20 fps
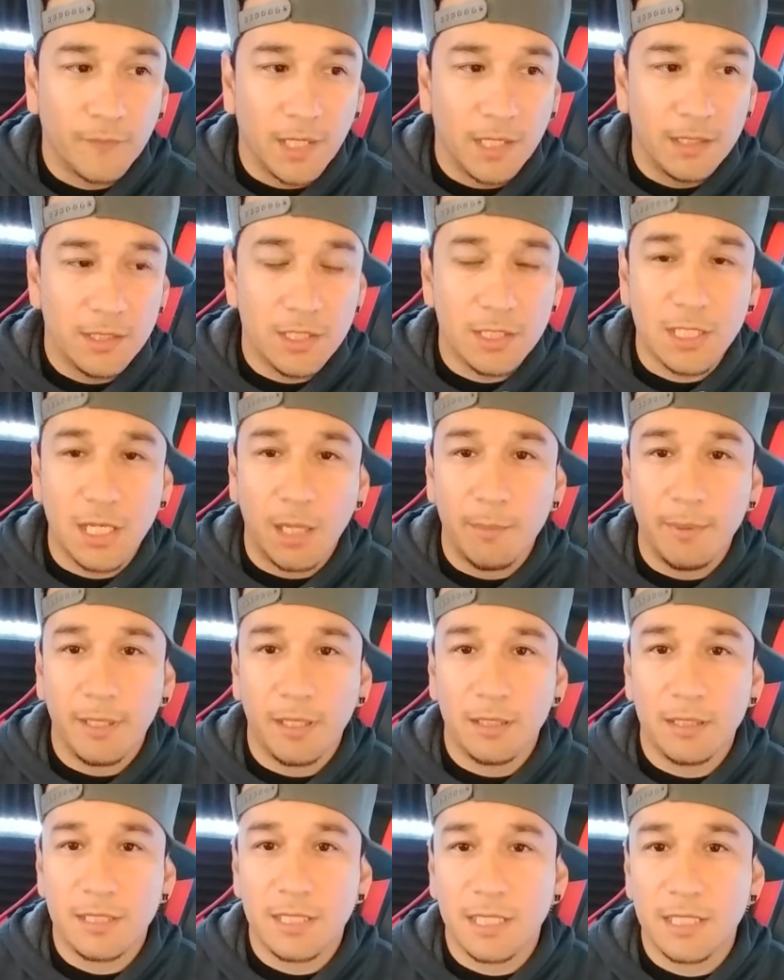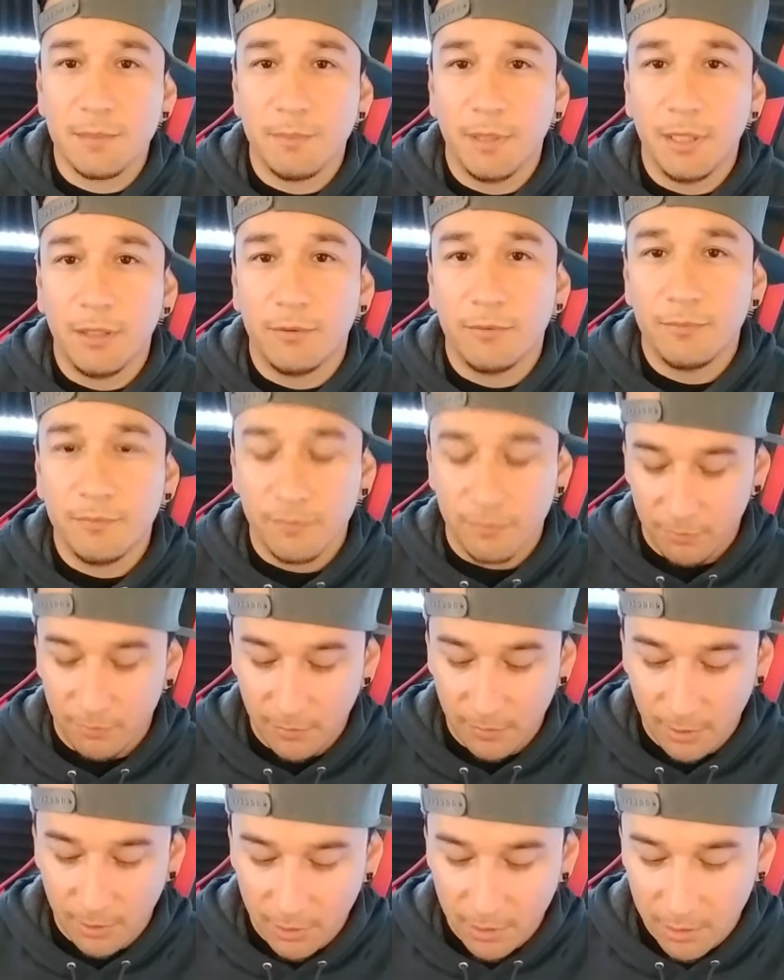Just comment on the section below,
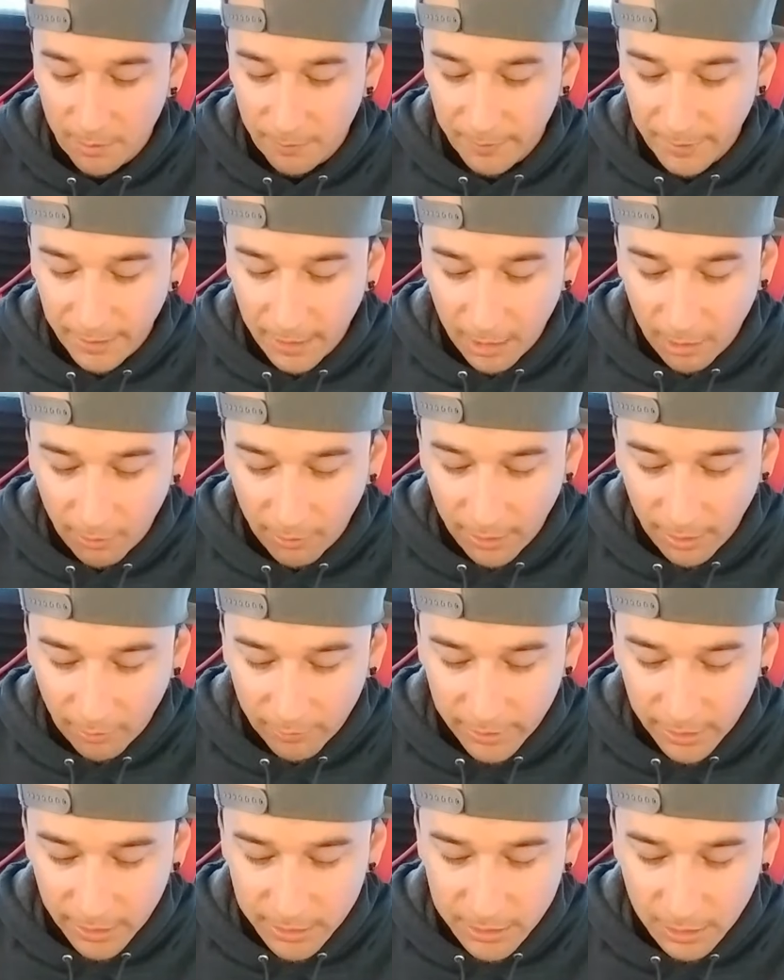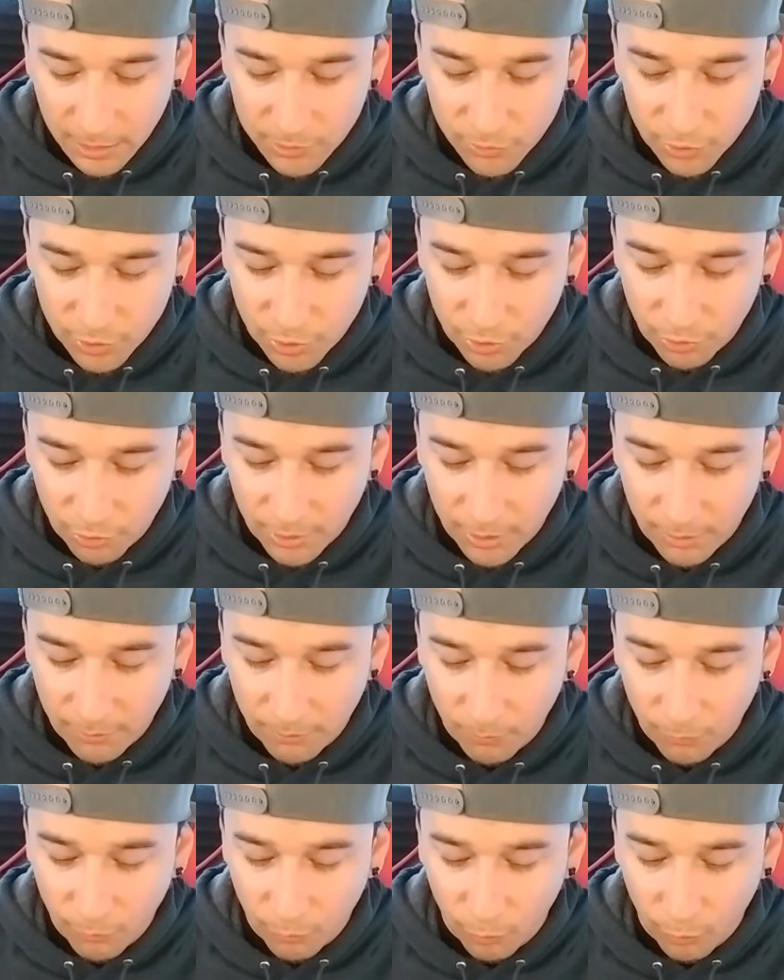and I'll get in touch with you,
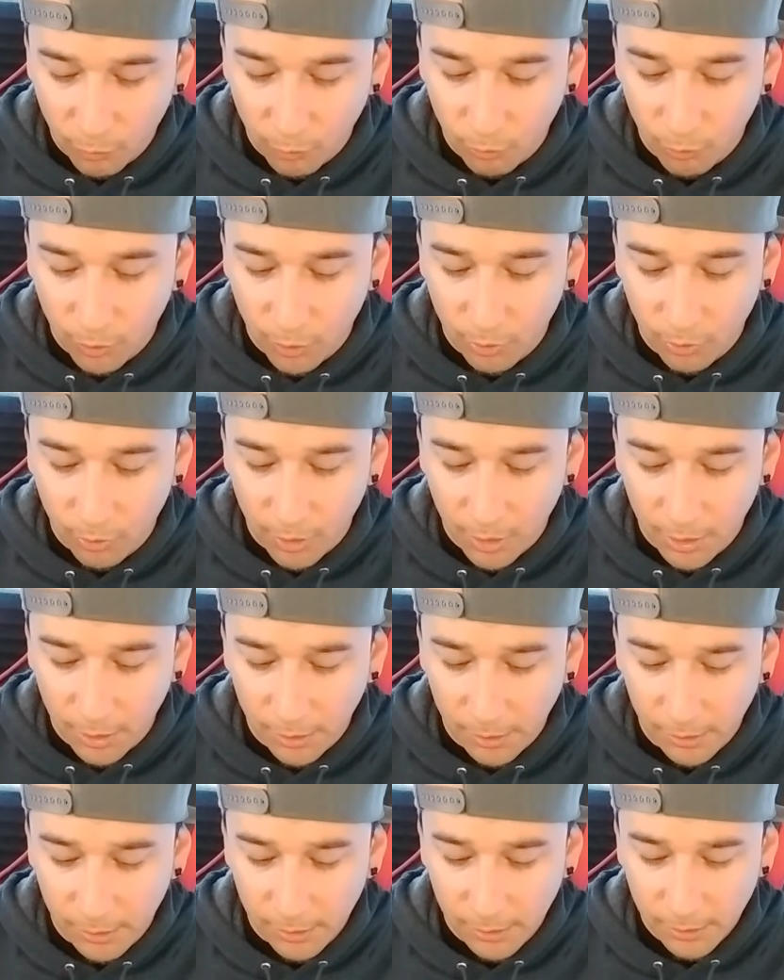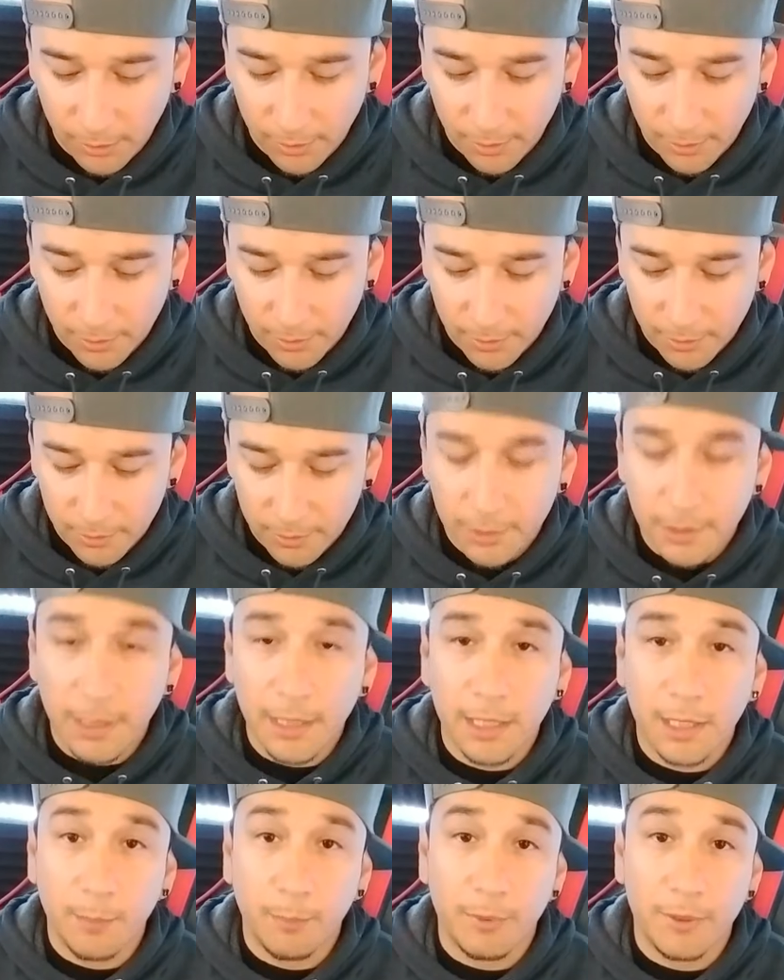and we'll
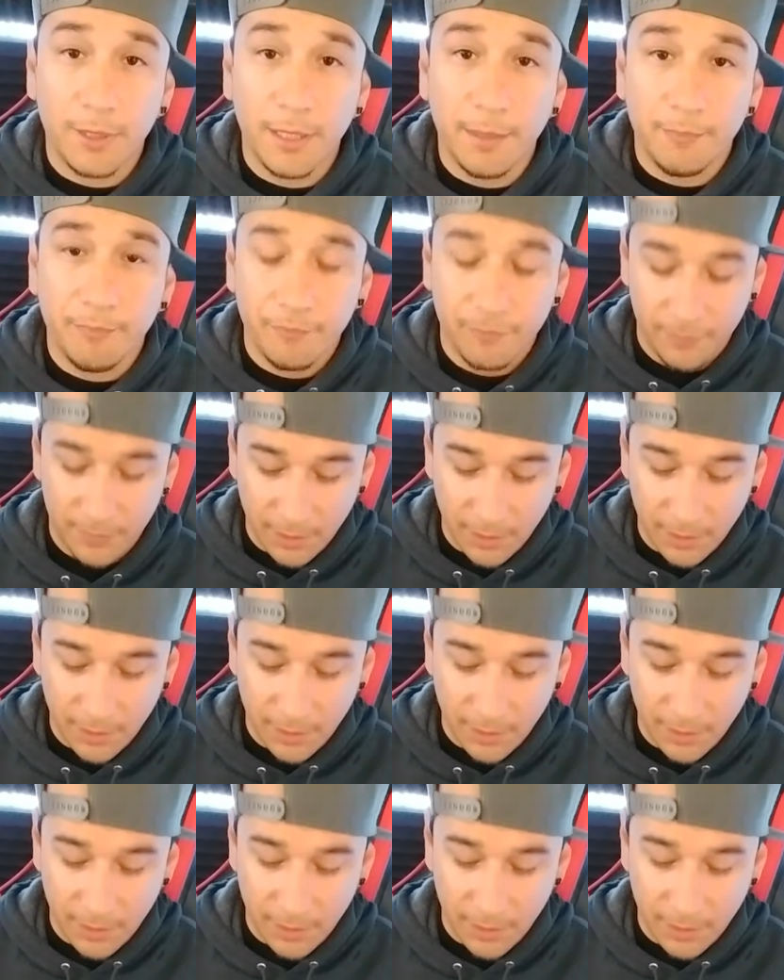link up with him.